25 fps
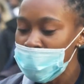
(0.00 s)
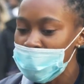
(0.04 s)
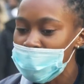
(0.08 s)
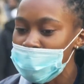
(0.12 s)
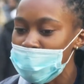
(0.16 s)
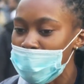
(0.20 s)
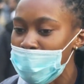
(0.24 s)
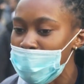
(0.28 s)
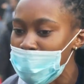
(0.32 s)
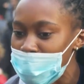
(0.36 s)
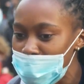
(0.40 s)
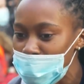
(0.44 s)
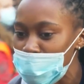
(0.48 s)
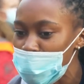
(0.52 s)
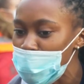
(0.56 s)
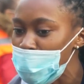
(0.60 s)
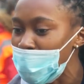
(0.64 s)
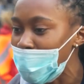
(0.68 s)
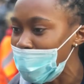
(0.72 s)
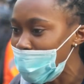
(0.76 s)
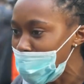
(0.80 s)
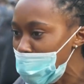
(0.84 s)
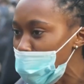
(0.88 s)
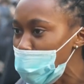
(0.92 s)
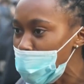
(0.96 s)
it's us who
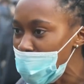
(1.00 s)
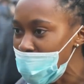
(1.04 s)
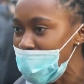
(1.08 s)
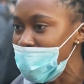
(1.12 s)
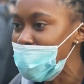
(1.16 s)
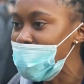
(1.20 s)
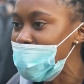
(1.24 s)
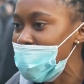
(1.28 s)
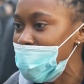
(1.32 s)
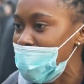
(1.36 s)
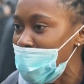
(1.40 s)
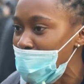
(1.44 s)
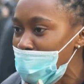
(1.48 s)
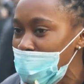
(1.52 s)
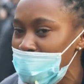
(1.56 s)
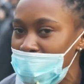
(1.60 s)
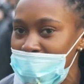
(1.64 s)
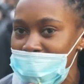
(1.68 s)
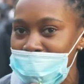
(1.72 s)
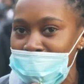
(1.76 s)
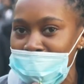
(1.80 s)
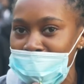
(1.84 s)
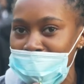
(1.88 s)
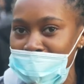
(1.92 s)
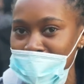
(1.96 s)
are experiencing the
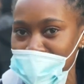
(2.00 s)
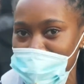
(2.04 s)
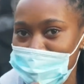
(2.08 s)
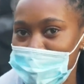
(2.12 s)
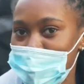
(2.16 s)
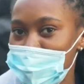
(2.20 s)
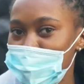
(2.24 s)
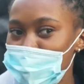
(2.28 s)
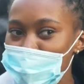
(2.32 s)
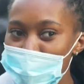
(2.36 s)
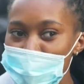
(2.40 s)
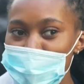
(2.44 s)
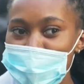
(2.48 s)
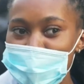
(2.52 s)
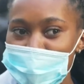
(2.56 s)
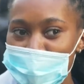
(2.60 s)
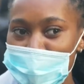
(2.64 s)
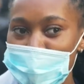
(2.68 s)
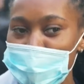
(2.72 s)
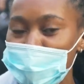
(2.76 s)
crisis, not